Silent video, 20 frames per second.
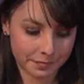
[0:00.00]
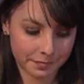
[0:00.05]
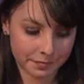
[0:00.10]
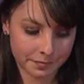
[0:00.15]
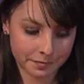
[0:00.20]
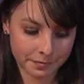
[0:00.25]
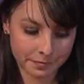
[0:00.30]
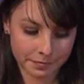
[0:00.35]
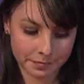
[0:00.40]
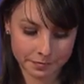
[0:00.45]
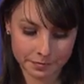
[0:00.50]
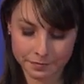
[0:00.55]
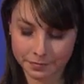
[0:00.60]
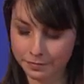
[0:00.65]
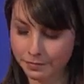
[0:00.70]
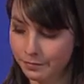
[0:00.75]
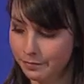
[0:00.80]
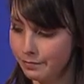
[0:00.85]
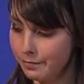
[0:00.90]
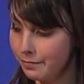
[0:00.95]

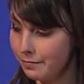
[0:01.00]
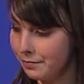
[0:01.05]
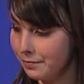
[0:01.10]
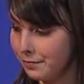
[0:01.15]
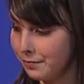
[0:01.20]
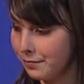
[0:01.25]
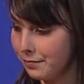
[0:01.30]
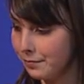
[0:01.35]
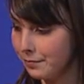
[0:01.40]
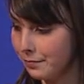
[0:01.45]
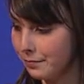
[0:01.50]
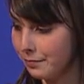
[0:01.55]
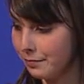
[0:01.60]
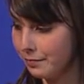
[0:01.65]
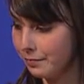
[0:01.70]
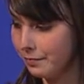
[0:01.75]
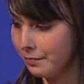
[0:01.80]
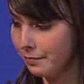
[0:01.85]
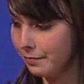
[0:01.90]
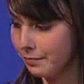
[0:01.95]

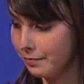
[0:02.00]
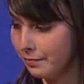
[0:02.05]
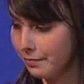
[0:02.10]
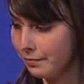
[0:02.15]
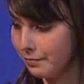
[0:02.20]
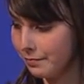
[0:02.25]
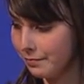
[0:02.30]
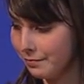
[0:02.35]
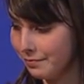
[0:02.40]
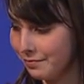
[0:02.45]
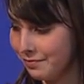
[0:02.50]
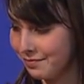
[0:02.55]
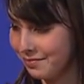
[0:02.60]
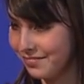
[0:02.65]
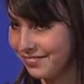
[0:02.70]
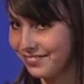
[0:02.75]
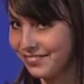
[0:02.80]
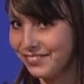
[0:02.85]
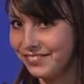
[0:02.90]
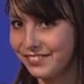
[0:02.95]

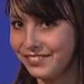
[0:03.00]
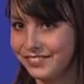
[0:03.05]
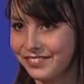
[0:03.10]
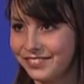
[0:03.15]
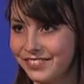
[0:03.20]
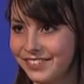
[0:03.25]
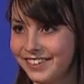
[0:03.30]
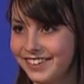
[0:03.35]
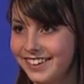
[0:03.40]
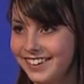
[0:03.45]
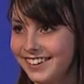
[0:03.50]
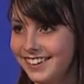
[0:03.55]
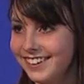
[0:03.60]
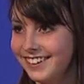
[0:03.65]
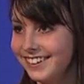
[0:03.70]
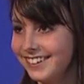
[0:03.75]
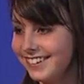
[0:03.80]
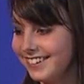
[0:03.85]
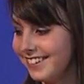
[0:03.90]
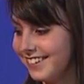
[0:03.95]

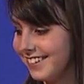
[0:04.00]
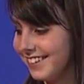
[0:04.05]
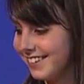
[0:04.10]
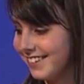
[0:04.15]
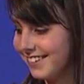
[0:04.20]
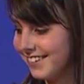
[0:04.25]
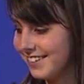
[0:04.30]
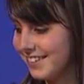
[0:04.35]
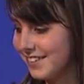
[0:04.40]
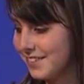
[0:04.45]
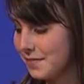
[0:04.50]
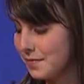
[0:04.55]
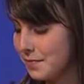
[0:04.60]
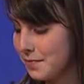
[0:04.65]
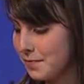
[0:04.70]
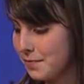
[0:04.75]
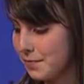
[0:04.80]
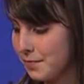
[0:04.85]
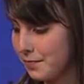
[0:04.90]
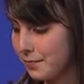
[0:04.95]

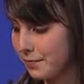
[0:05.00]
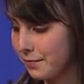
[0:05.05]
No words are spoken by the person on screen.